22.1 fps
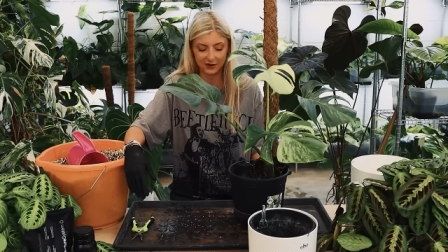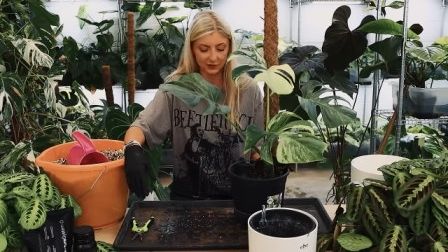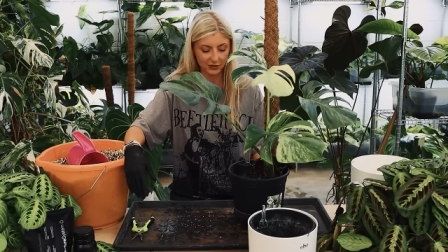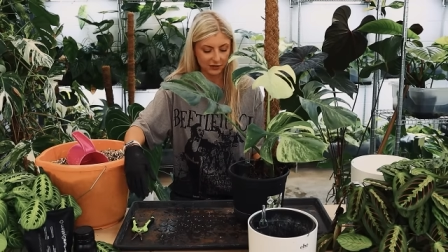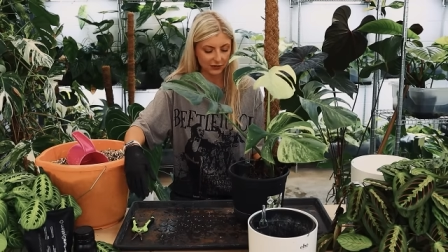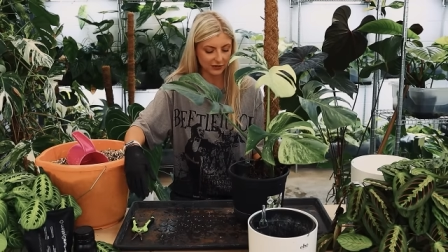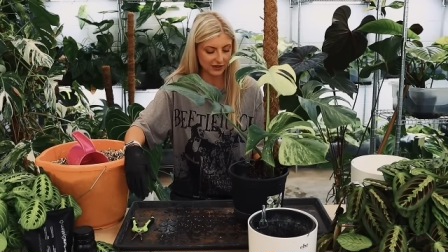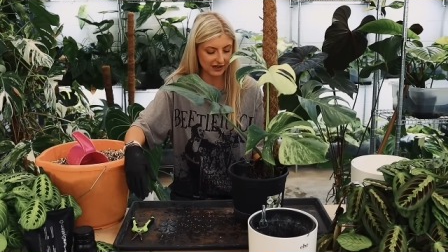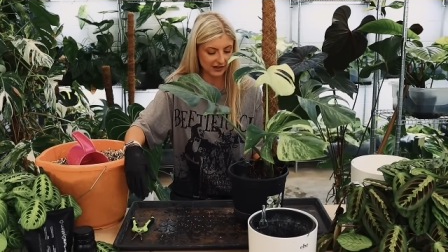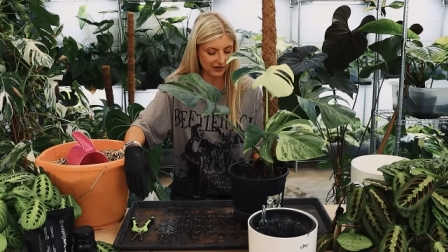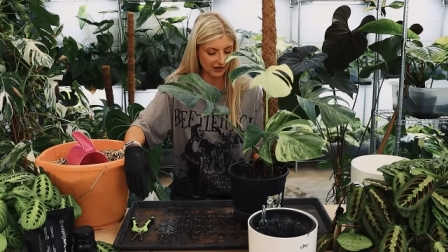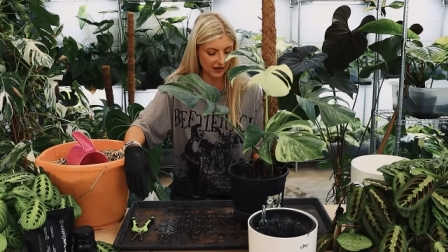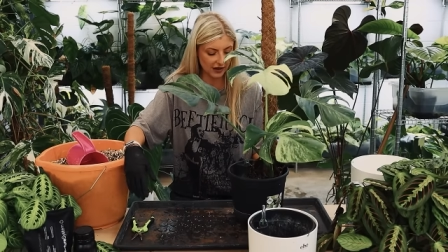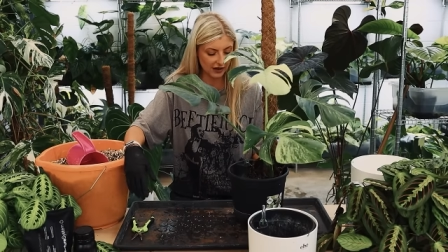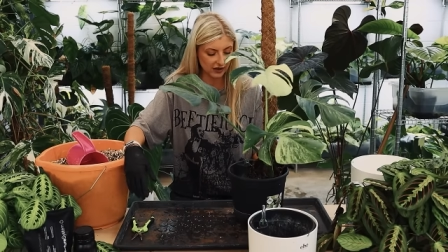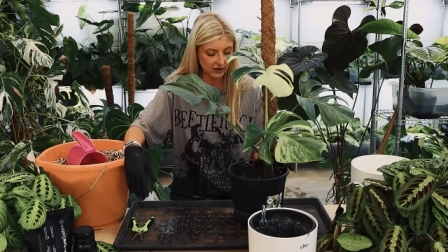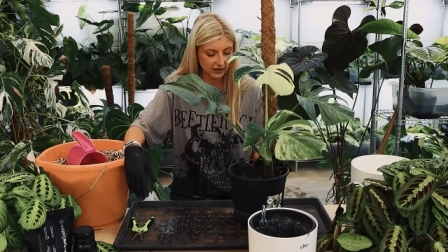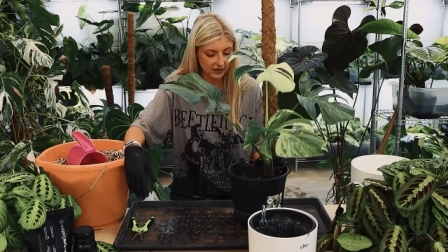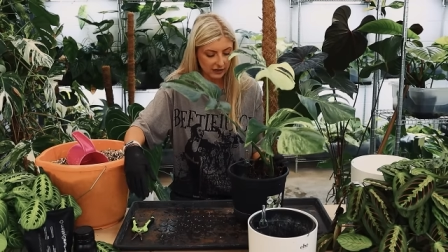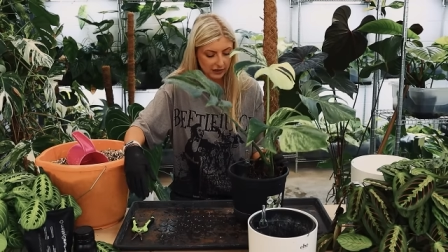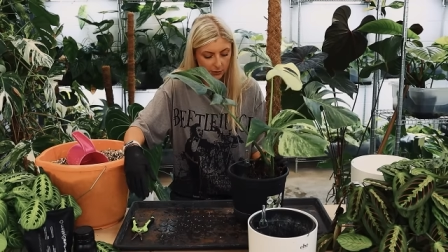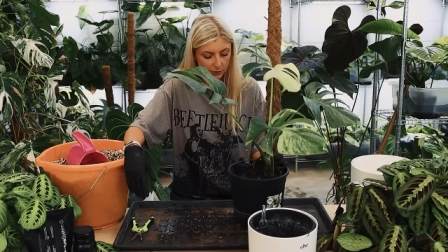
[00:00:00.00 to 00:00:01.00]
I would love to hear
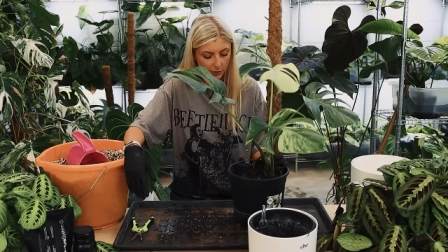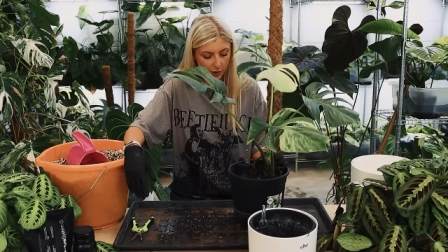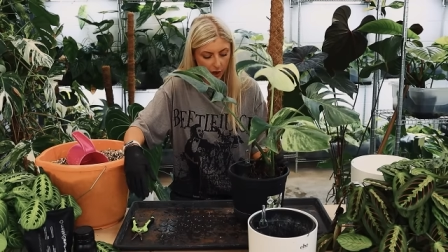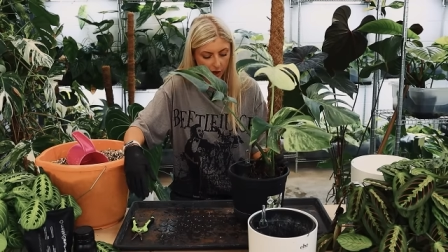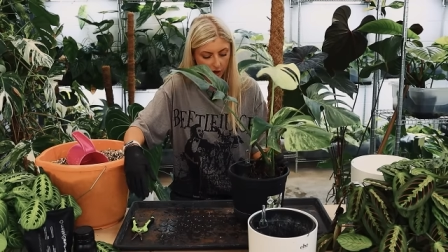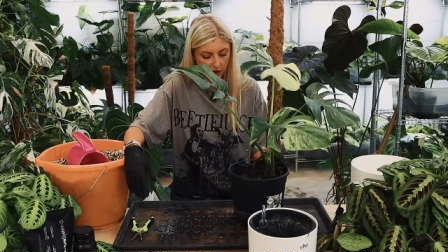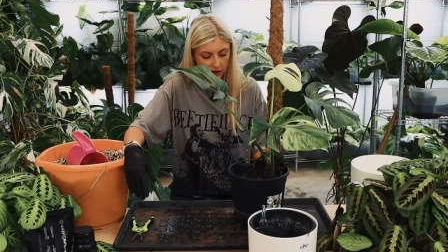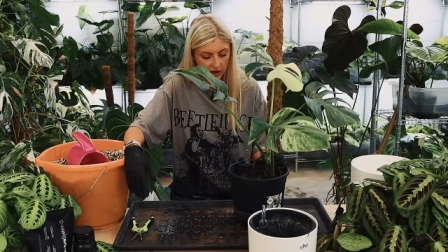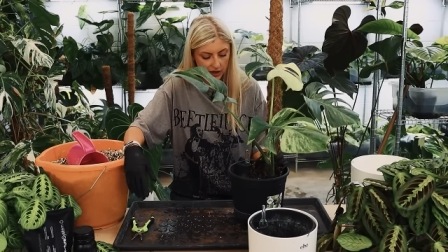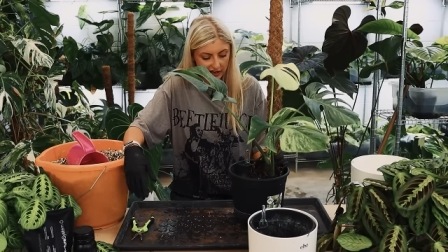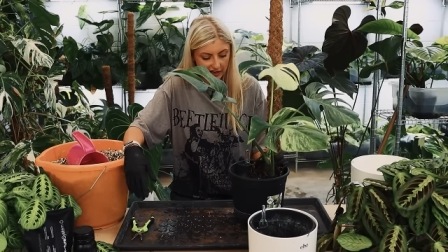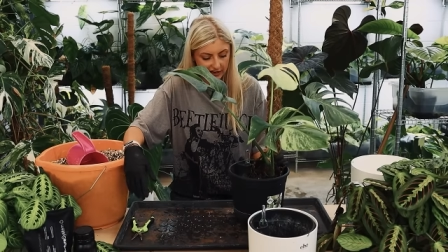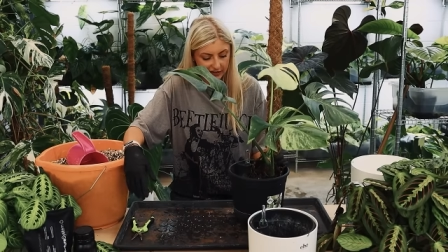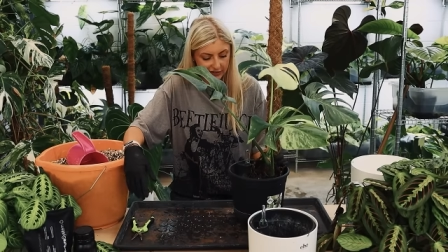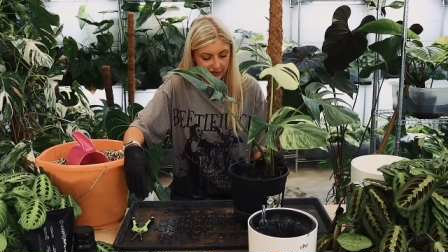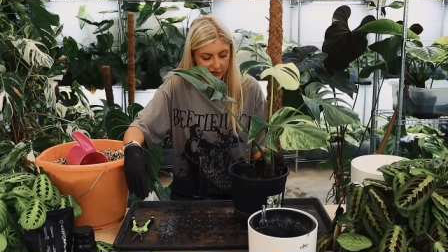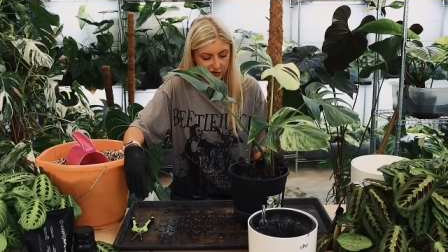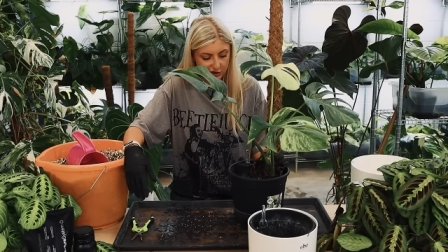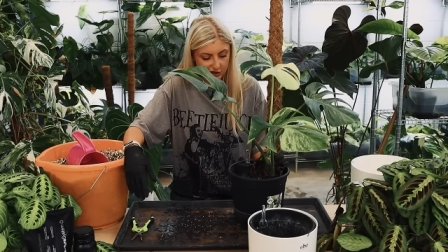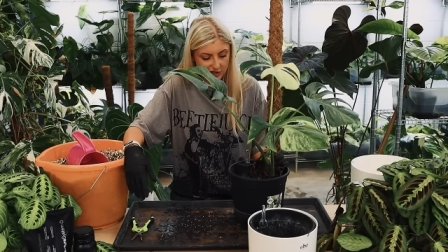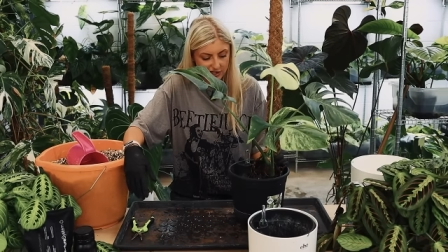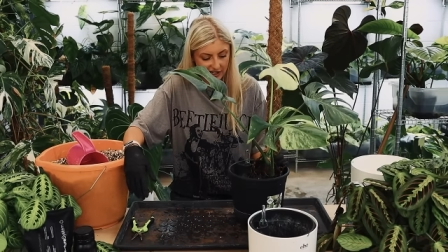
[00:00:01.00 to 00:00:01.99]
that. But
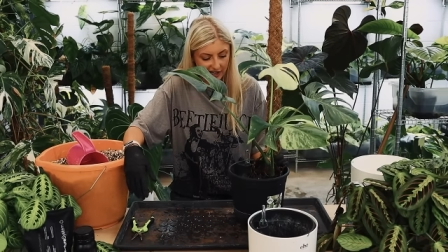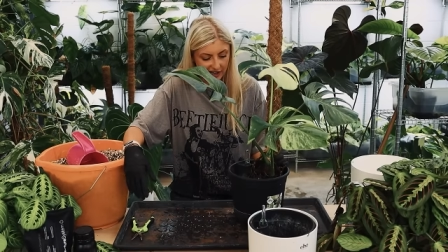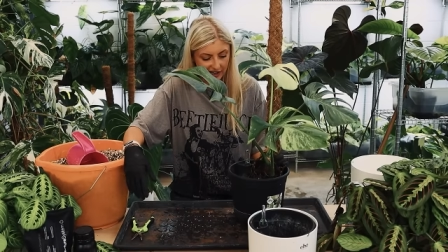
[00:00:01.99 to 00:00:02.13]
it's just